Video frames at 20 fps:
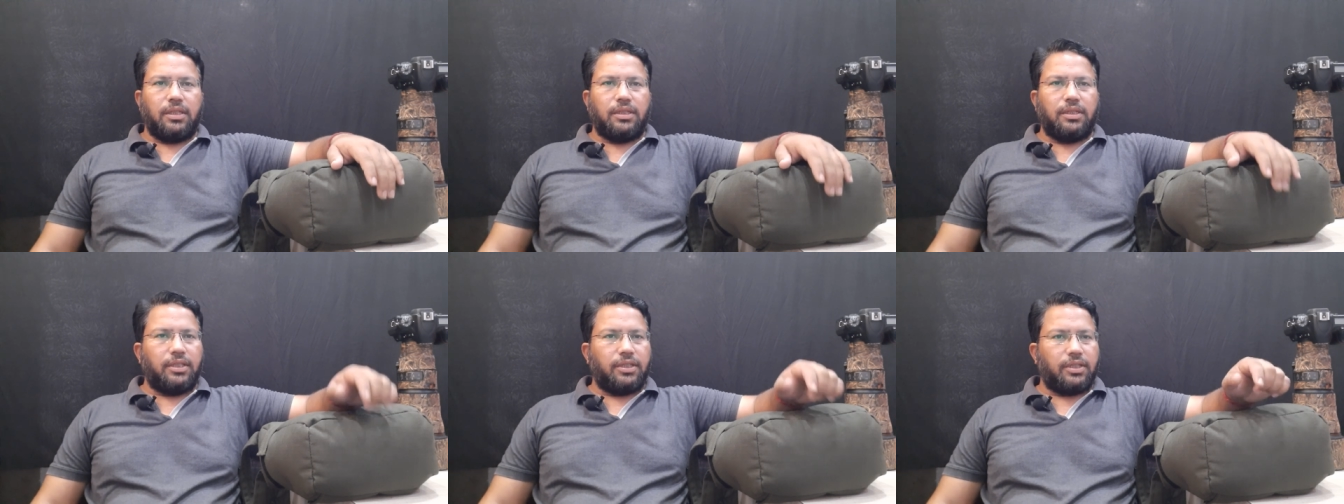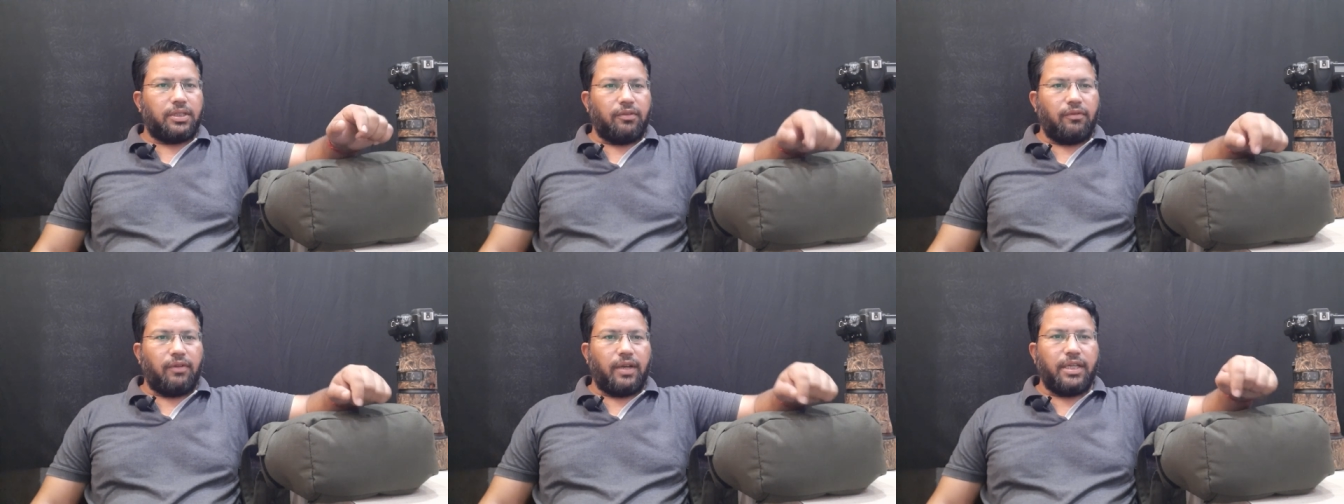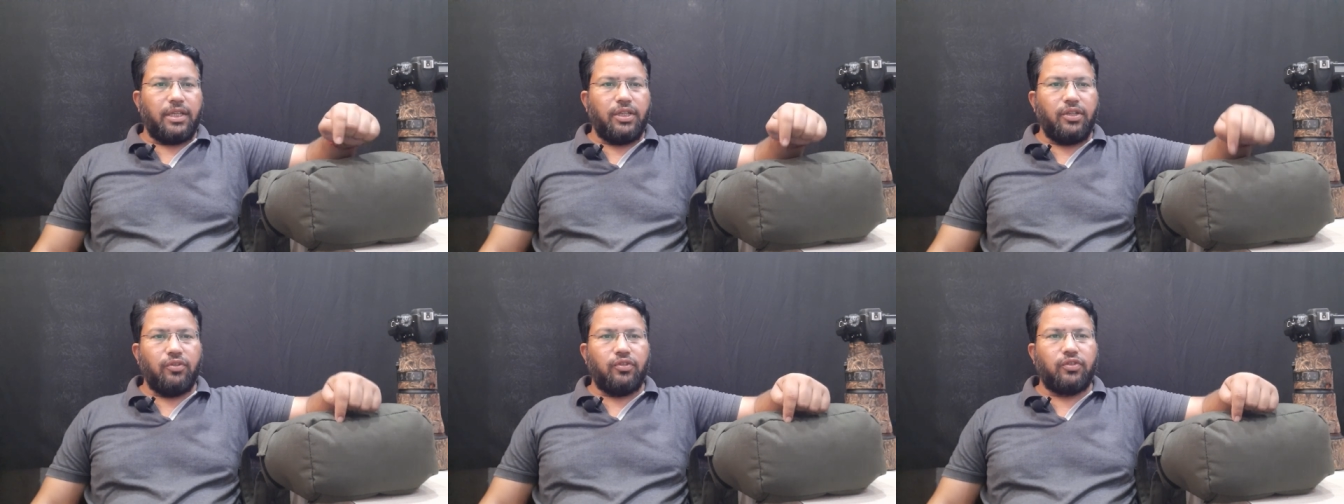this is a
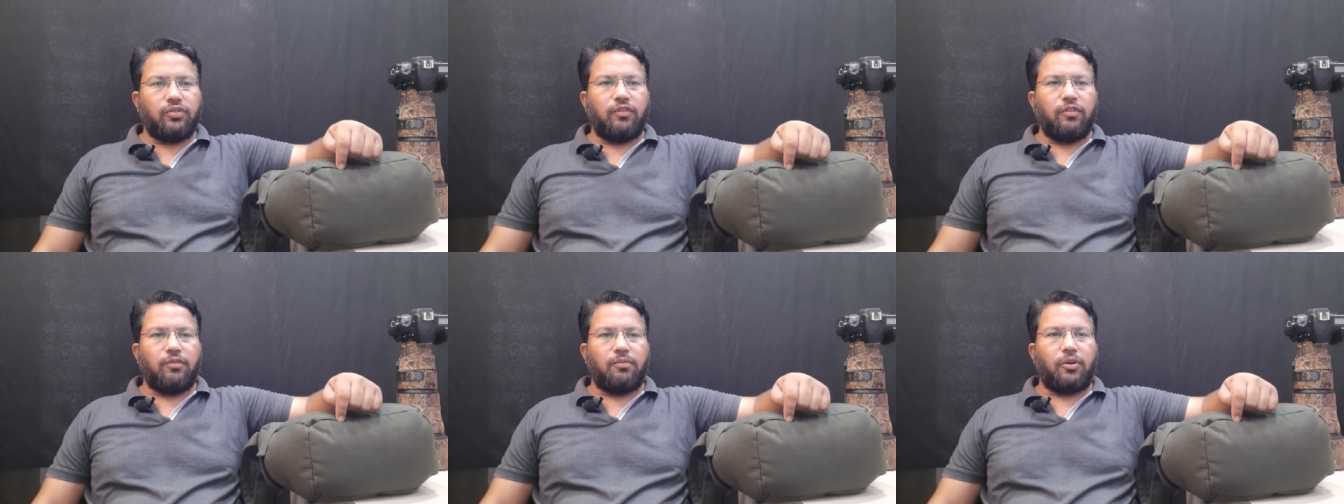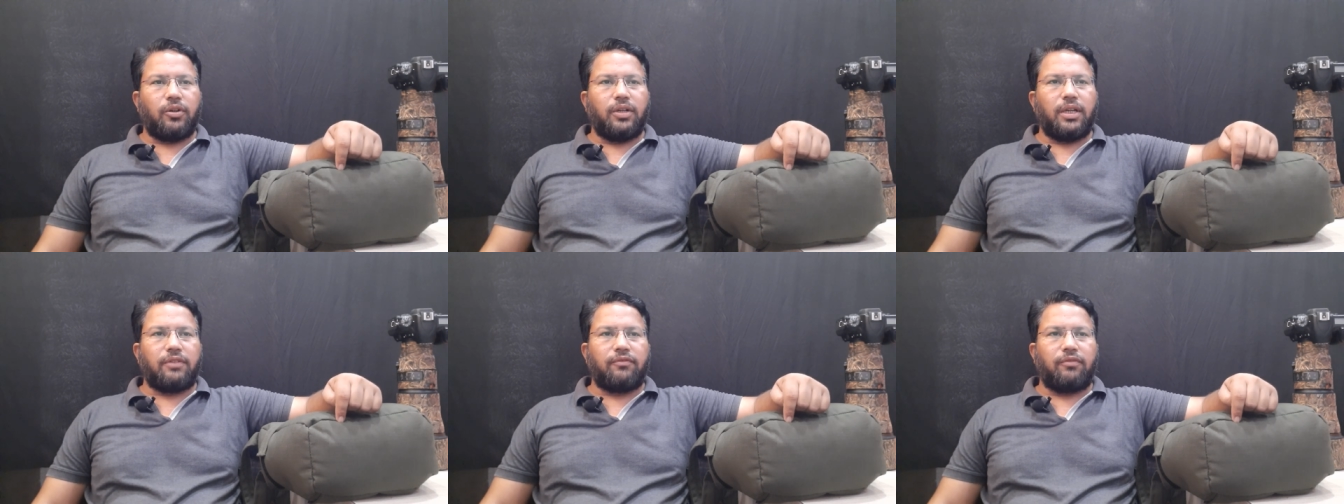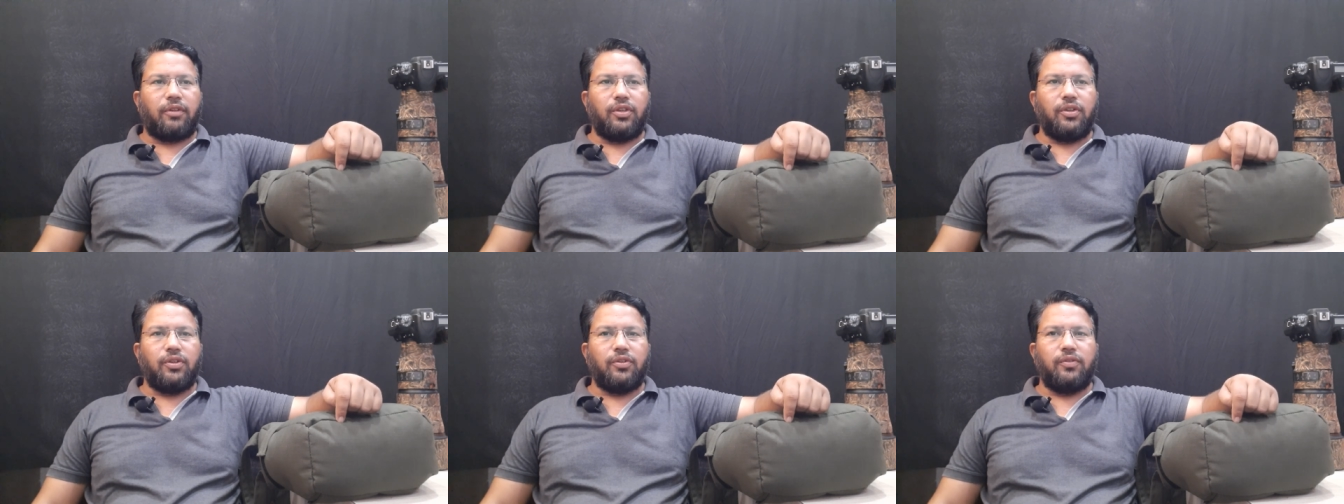very useful product
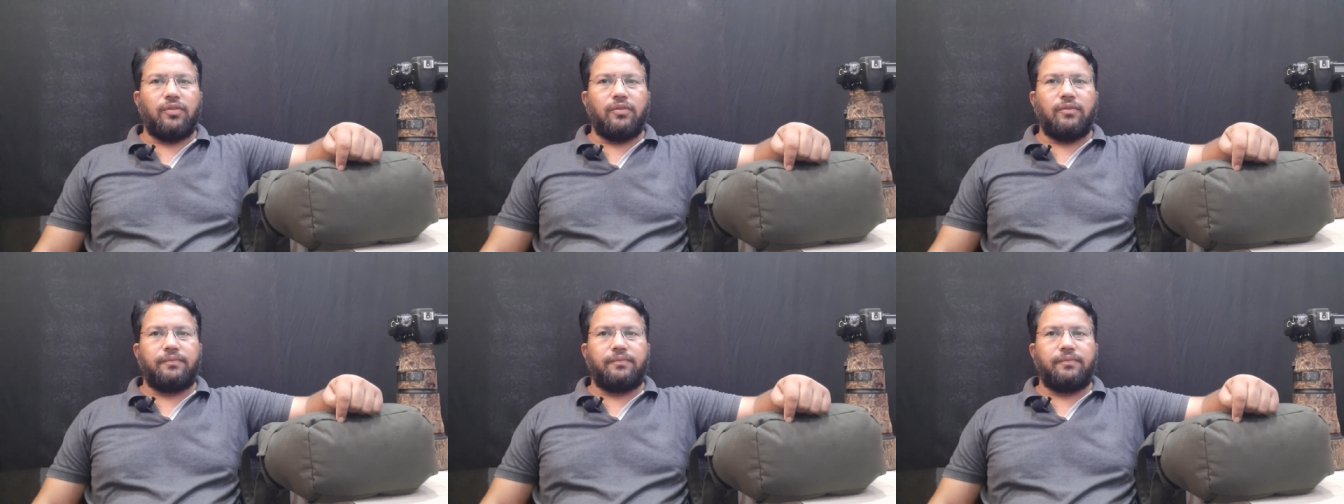for you.